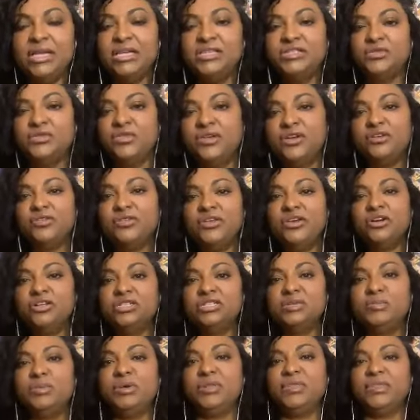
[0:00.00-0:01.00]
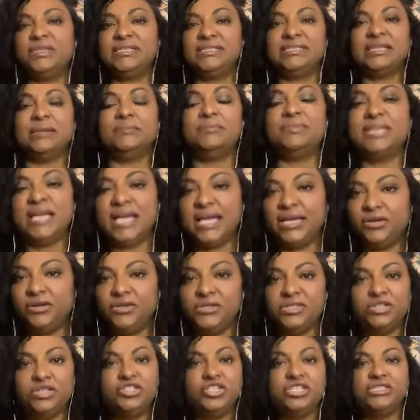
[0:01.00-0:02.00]
So they're there to put the
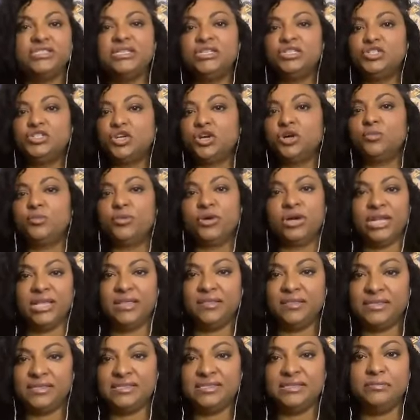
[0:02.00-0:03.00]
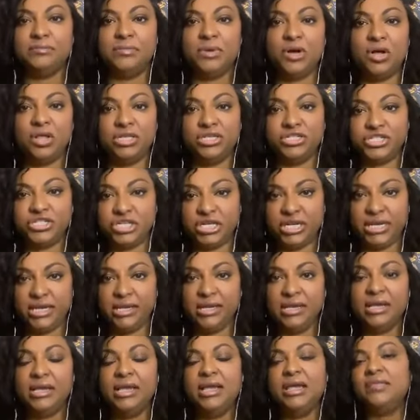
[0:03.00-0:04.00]
subtitles. They're just interpreting the
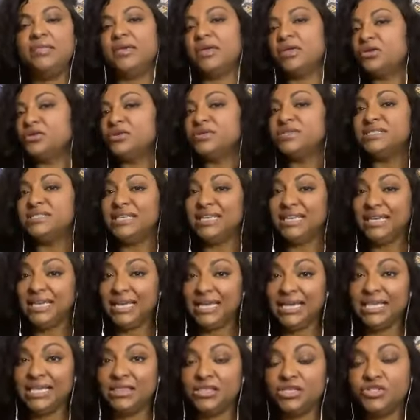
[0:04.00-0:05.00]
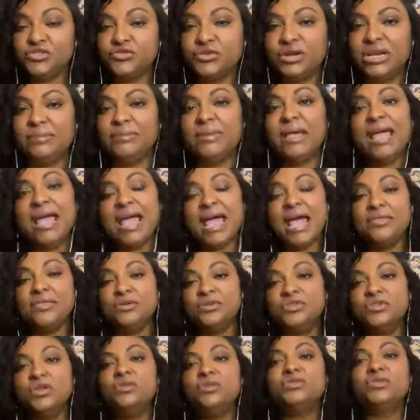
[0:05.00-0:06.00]
symbology that you're seeing in the dream. And
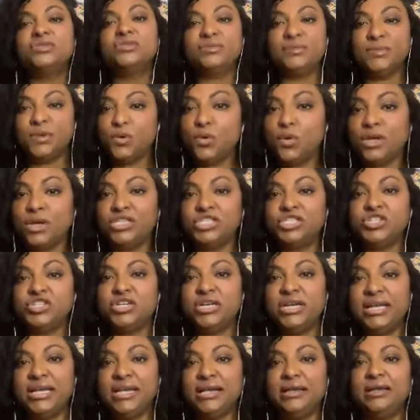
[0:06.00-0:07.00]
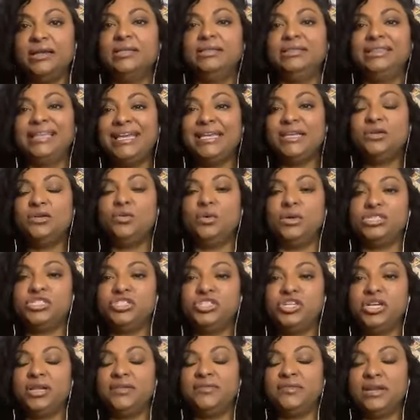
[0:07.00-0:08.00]
there's also some questioning, light
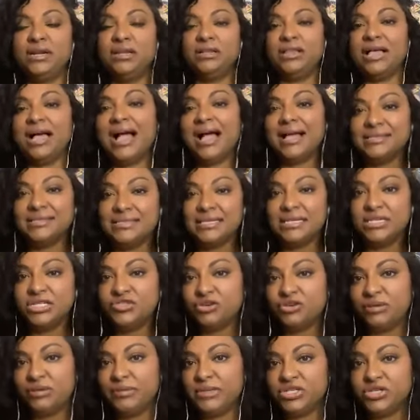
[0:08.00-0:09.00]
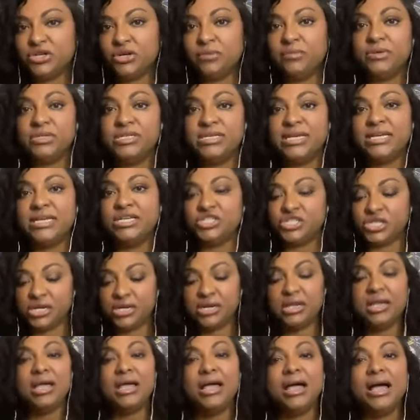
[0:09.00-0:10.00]
questioning that I'll ask in dream interpretation.